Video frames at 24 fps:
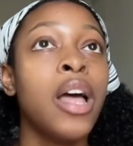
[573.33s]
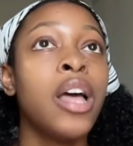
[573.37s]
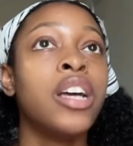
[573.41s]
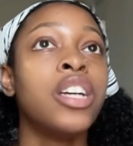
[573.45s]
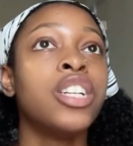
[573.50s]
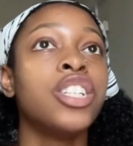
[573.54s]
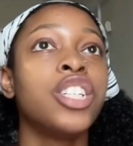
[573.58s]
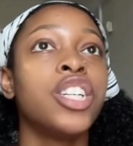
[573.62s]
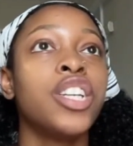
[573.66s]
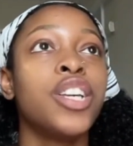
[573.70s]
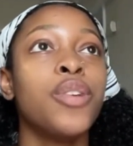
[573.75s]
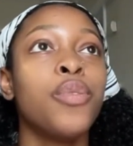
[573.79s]

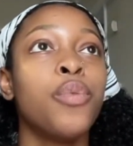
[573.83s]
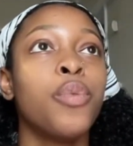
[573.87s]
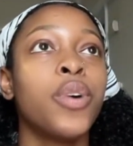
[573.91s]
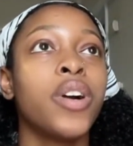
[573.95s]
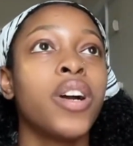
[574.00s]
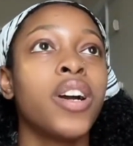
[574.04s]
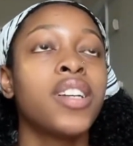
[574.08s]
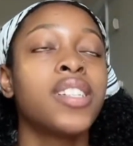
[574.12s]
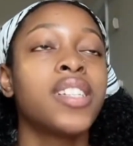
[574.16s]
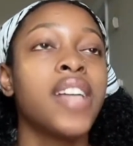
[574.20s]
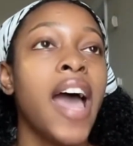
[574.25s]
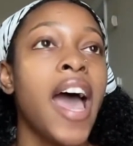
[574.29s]
she
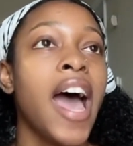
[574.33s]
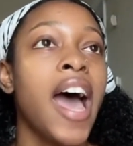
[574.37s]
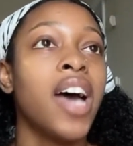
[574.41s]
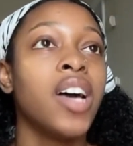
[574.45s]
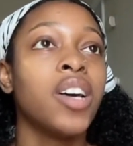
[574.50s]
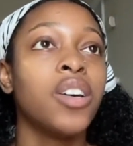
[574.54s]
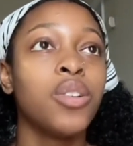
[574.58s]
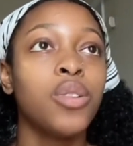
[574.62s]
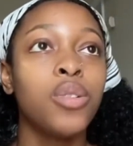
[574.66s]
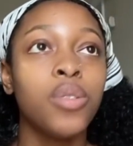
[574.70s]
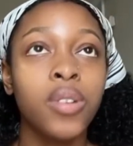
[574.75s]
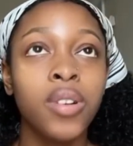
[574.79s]
works
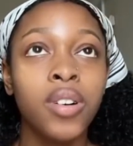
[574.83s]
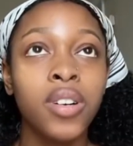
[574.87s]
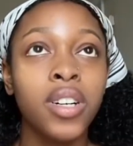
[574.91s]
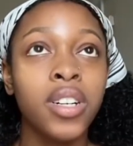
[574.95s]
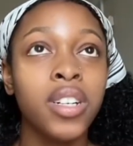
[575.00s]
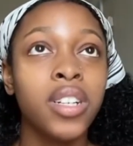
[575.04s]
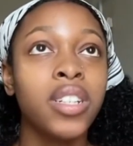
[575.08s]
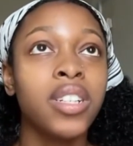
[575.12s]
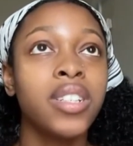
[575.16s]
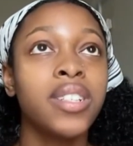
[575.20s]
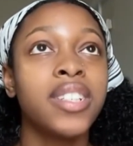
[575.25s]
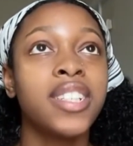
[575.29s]
at
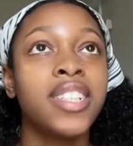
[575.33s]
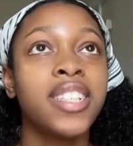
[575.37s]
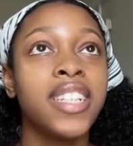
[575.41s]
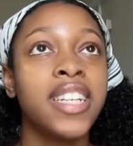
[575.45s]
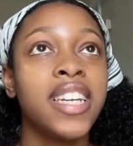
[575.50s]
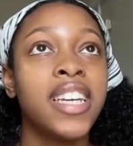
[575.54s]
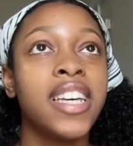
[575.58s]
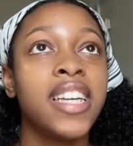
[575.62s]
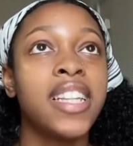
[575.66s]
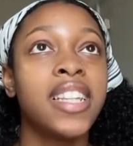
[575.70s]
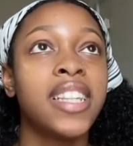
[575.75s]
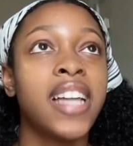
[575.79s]
Google,
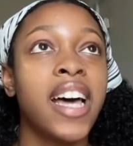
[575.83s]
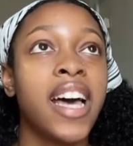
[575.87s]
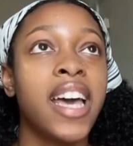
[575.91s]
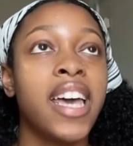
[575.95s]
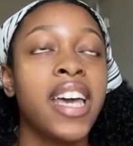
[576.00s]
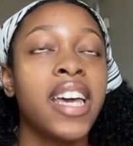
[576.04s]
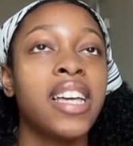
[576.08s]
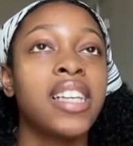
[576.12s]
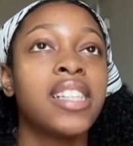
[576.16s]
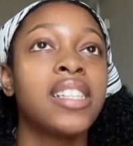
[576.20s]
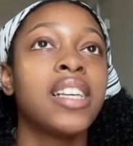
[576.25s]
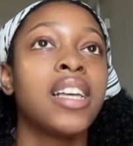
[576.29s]
she
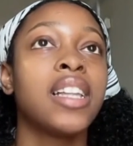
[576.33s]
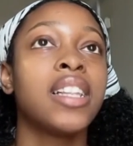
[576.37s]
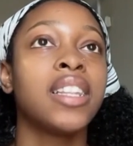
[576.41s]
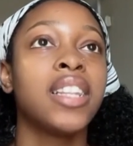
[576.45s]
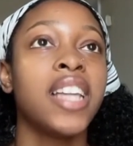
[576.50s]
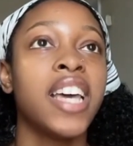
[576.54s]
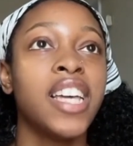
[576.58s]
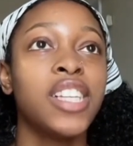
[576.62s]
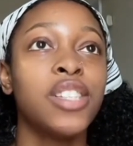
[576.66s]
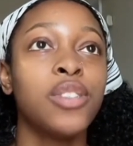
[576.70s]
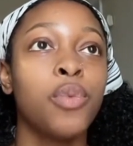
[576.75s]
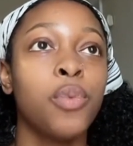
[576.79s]
likes
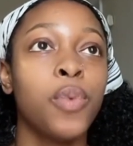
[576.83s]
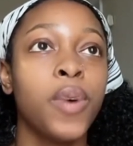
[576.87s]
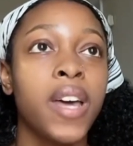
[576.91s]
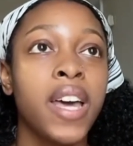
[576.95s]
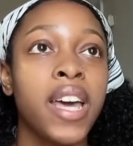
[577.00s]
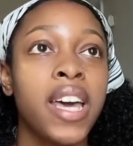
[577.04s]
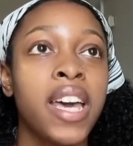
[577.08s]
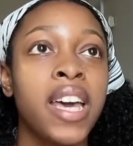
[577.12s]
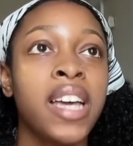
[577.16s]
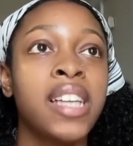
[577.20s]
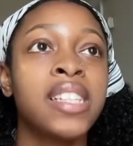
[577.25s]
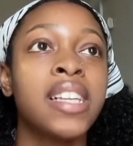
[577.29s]
lace
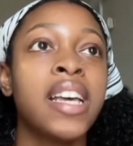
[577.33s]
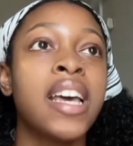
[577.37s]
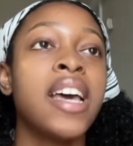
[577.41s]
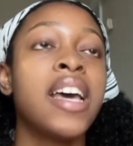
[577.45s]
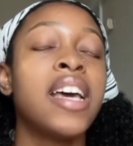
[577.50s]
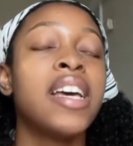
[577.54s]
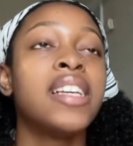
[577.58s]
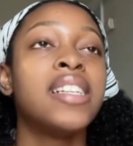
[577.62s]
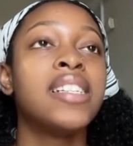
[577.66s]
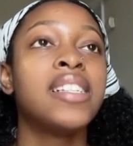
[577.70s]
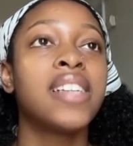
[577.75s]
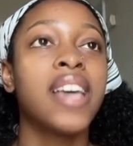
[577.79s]
wigs,
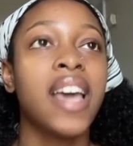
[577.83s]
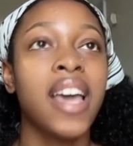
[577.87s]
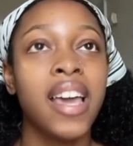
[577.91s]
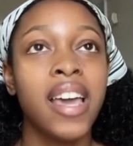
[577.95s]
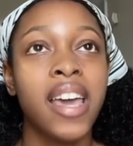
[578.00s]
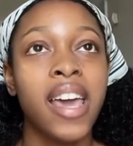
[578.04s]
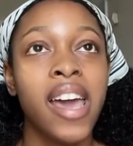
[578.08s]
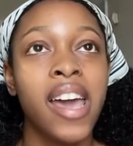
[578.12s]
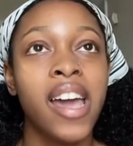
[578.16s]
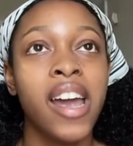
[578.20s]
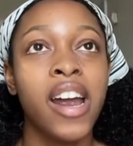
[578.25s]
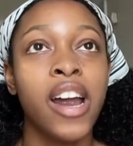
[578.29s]

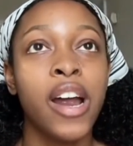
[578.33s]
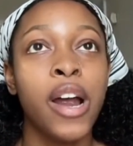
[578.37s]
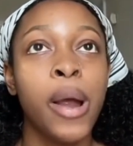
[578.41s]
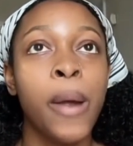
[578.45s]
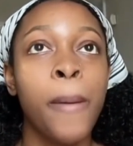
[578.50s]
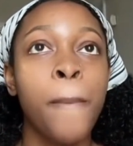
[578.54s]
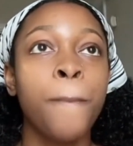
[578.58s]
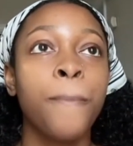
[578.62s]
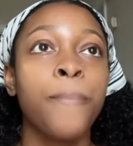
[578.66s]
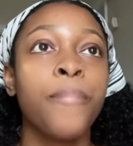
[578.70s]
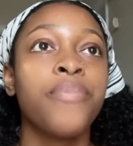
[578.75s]
skincare,